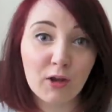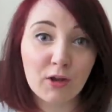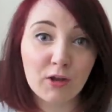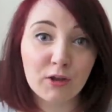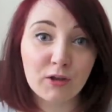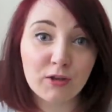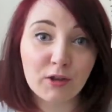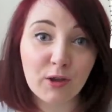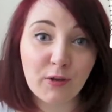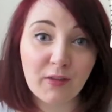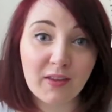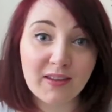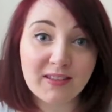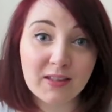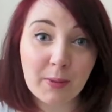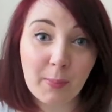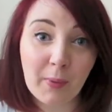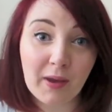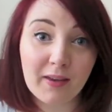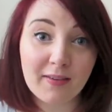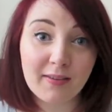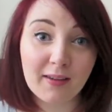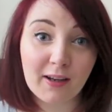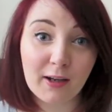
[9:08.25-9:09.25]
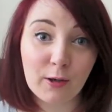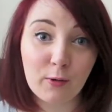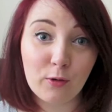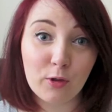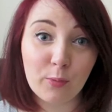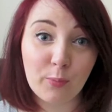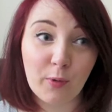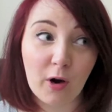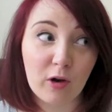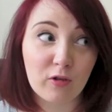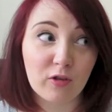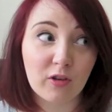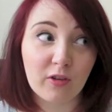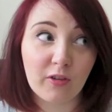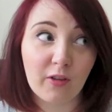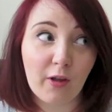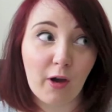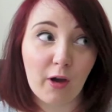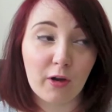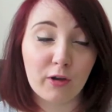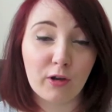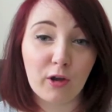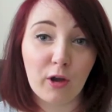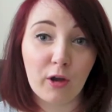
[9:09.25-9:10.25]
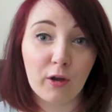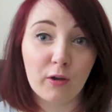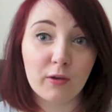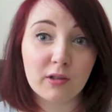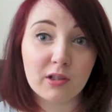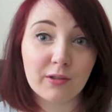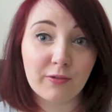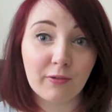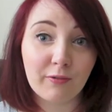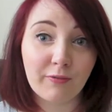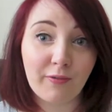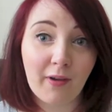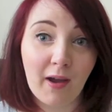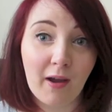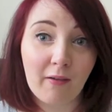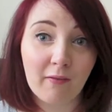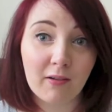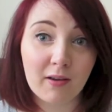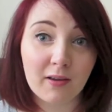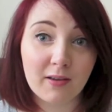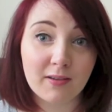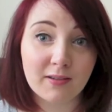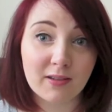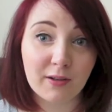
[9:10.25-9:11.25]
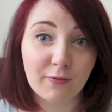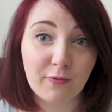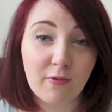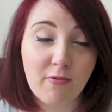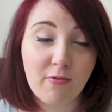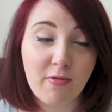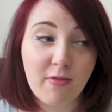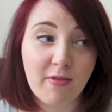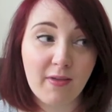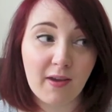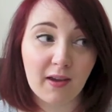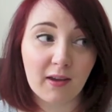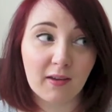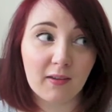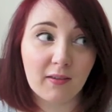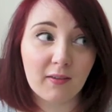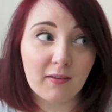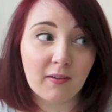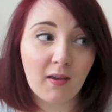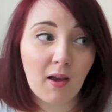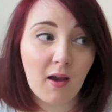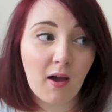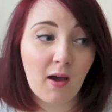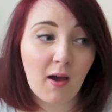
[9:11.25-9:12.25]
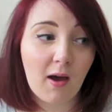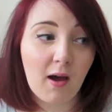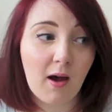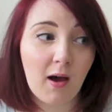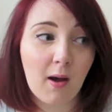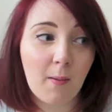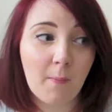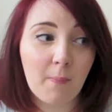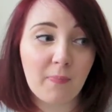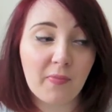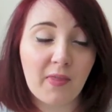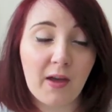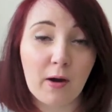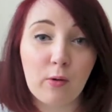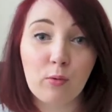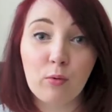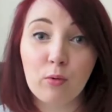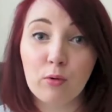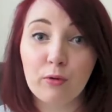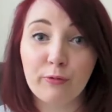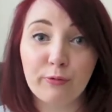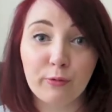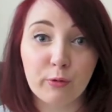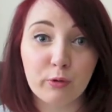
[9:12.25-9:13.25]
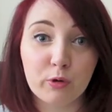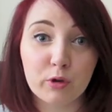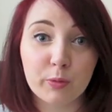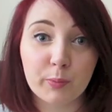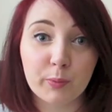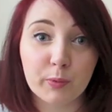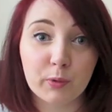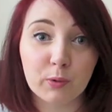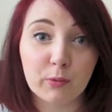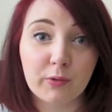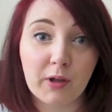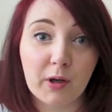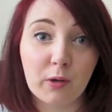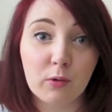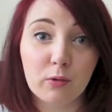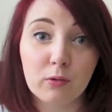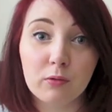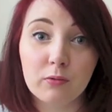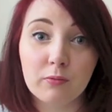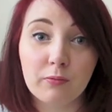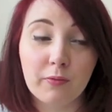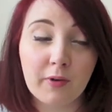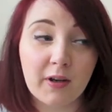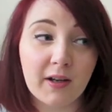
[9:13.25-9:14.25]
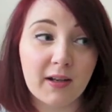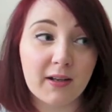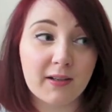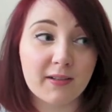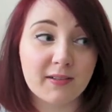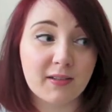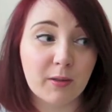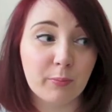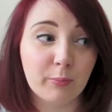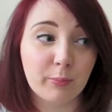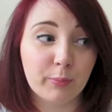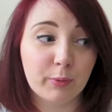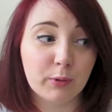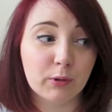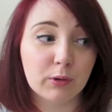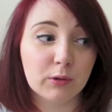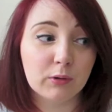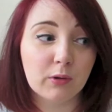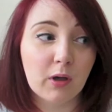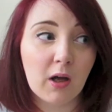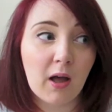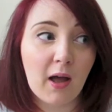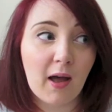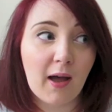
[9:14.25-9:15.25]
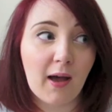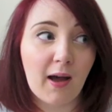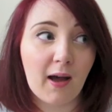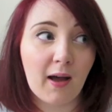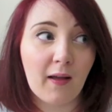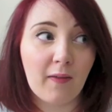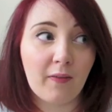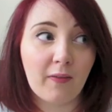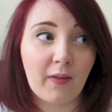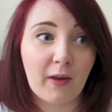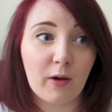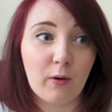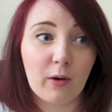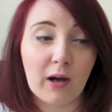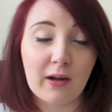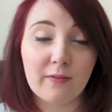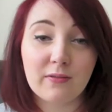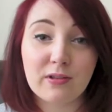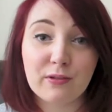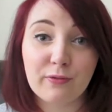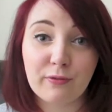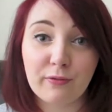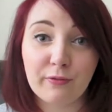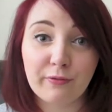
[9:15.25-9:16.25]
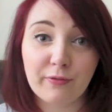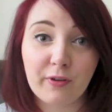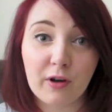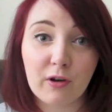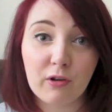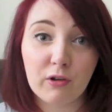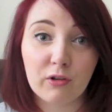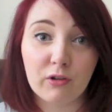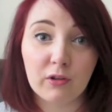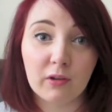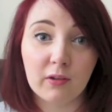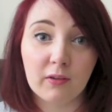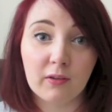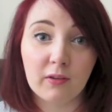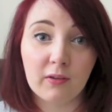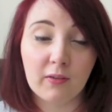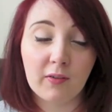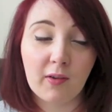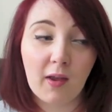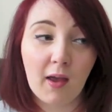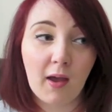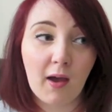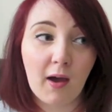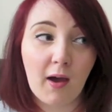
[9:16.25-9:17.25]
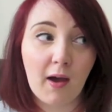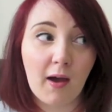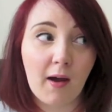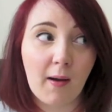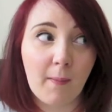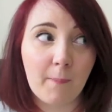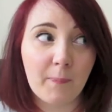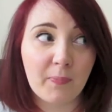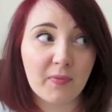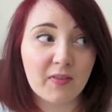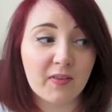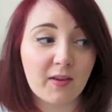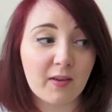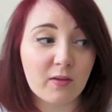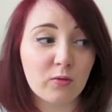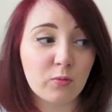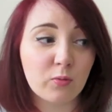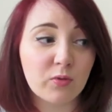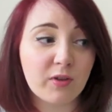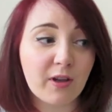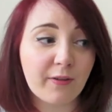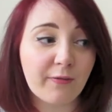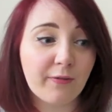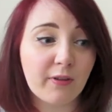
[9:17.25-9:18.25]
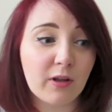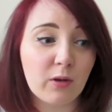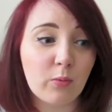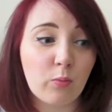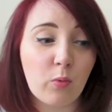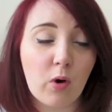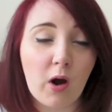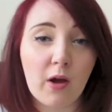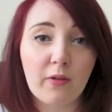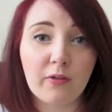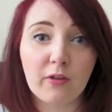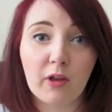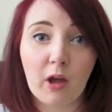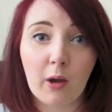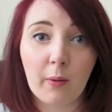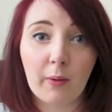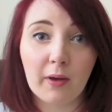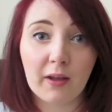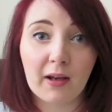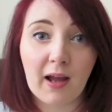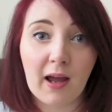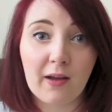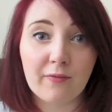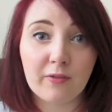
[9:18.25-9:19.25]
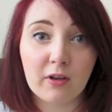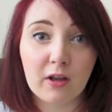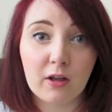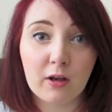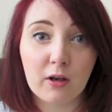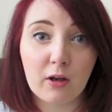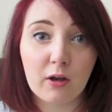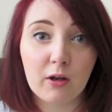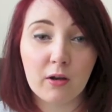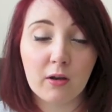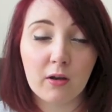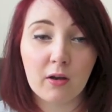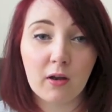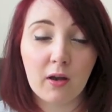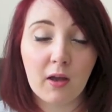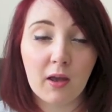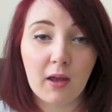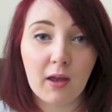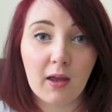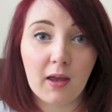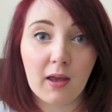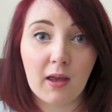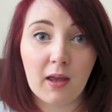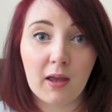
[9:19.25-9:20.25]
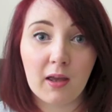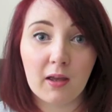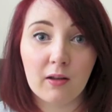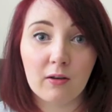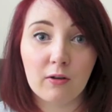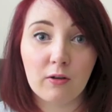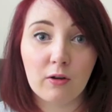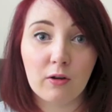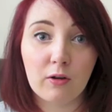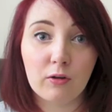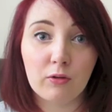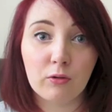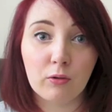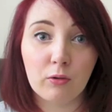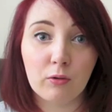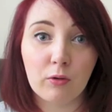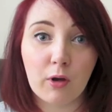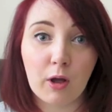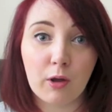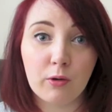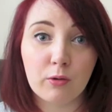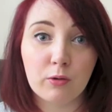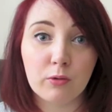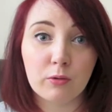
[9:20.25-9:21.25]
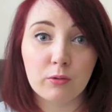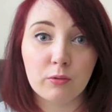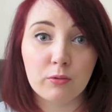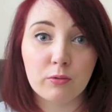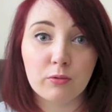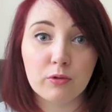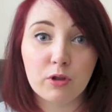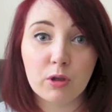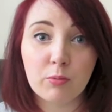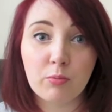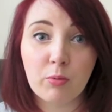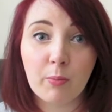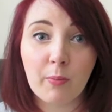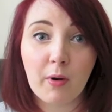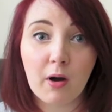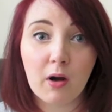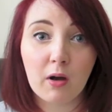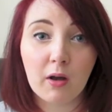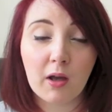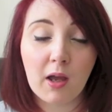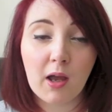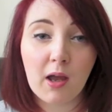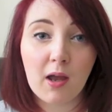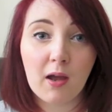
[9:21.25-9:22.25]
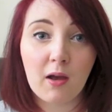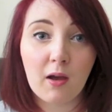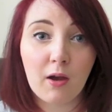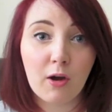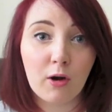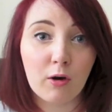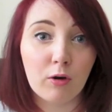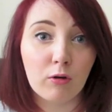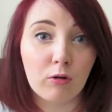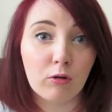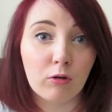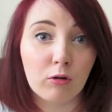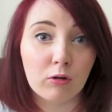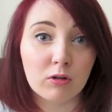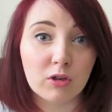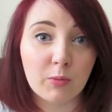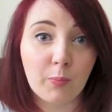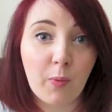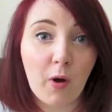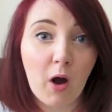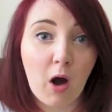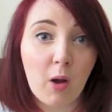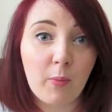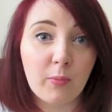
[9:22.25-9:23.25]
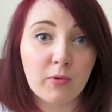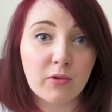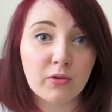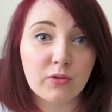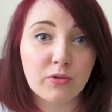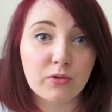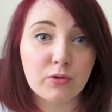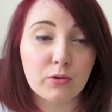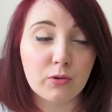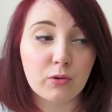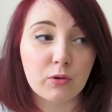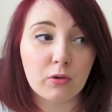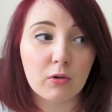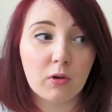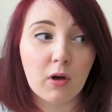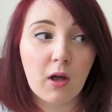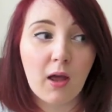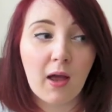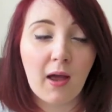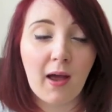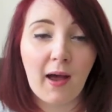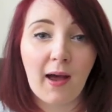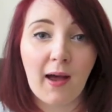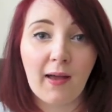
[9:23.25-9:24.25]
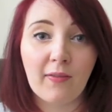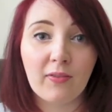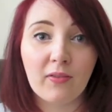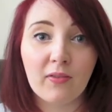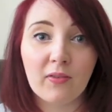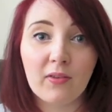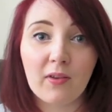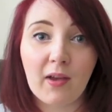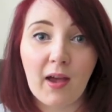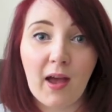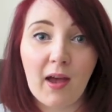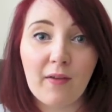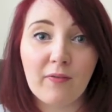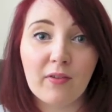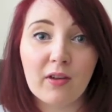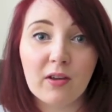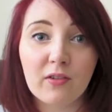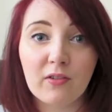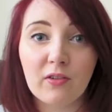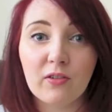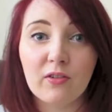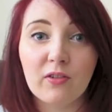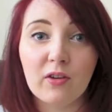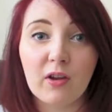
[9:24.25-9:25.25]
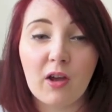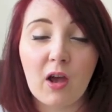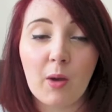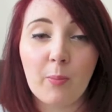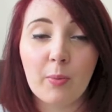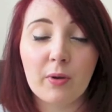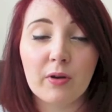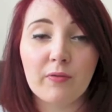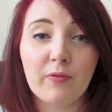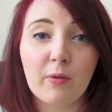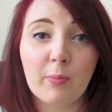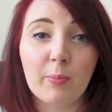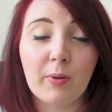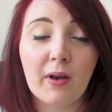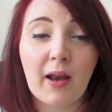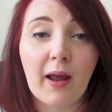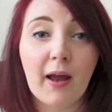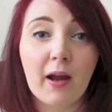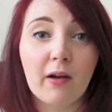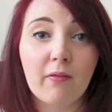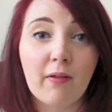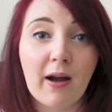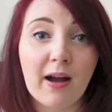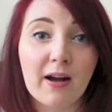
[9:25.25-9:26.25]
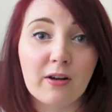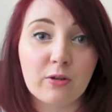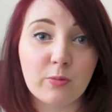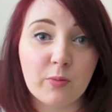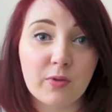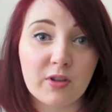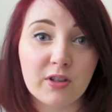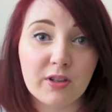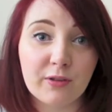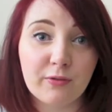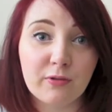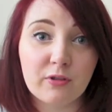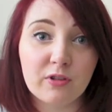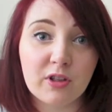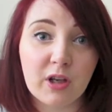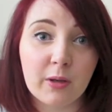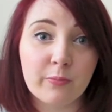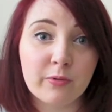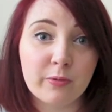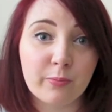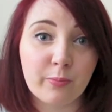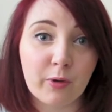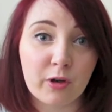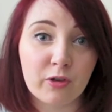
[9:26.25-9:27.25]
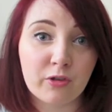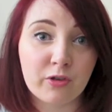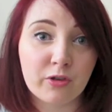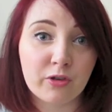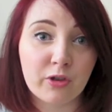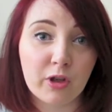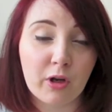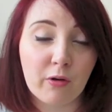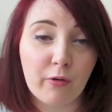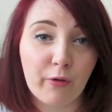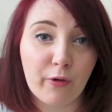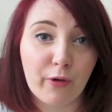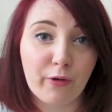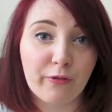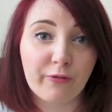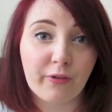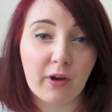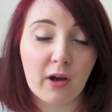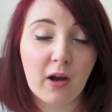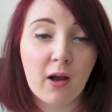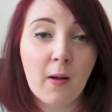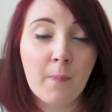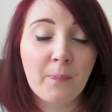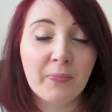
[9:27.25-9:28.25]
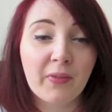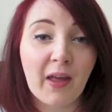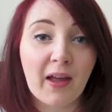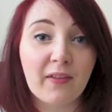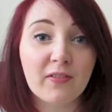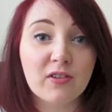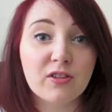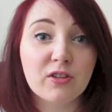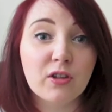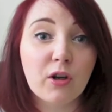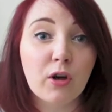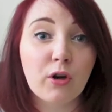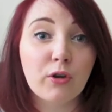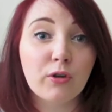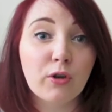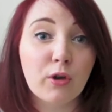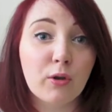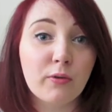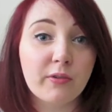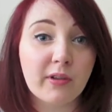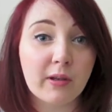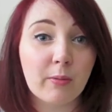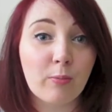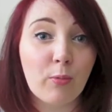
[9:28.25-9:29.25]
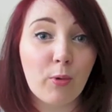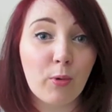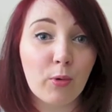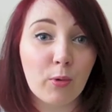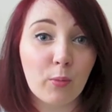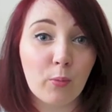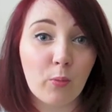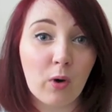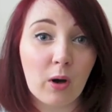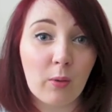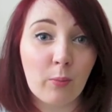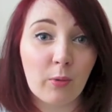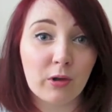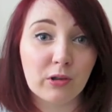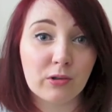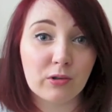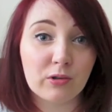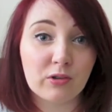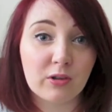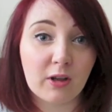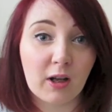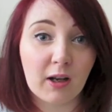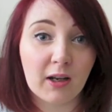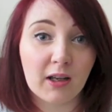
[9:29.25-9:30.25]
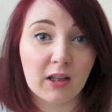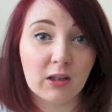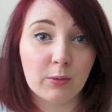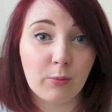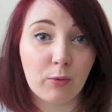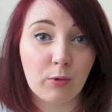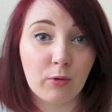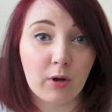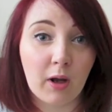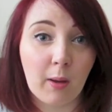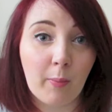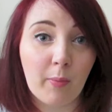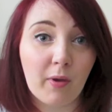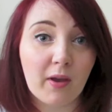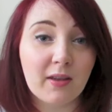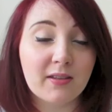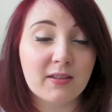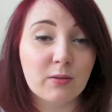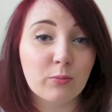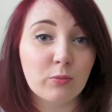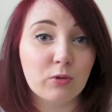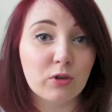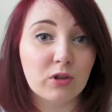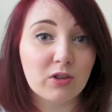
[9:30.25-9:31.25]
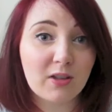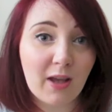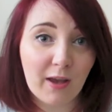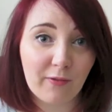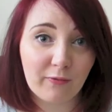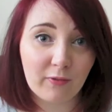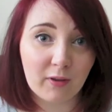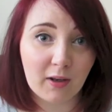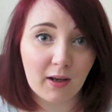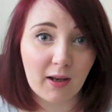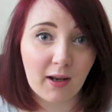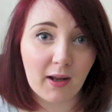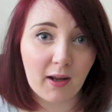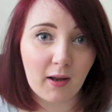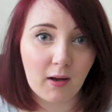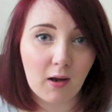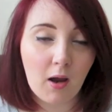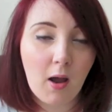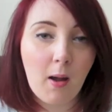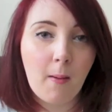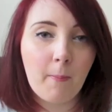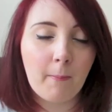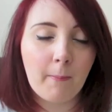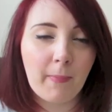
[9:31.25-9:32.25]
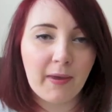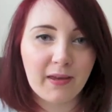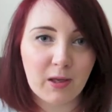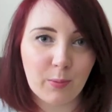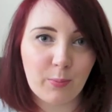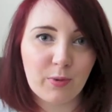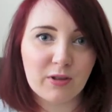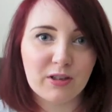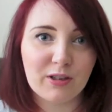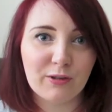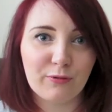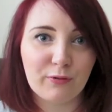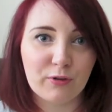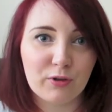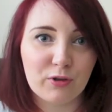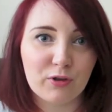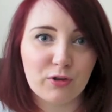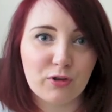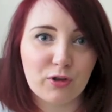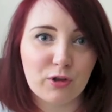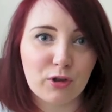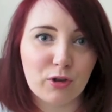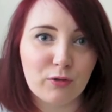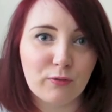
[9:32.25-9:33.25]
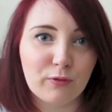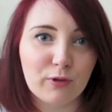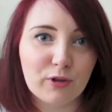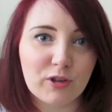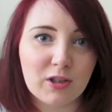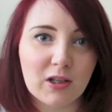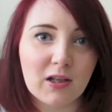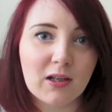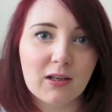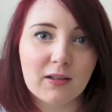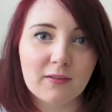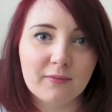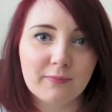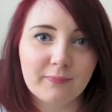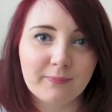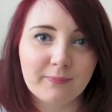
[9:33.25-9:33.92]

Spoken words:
So these are basically all the brushes that I use for various different things. They're all affordable, they're all really simple, and they all have different functions. So it's definitely worth going and having a look in your local supermarket or department store and having just a bit of a play around with the different types of brushes that are on offer, and start using more than one when you're styling in the morning, because it will definitely make a big difference to your routine.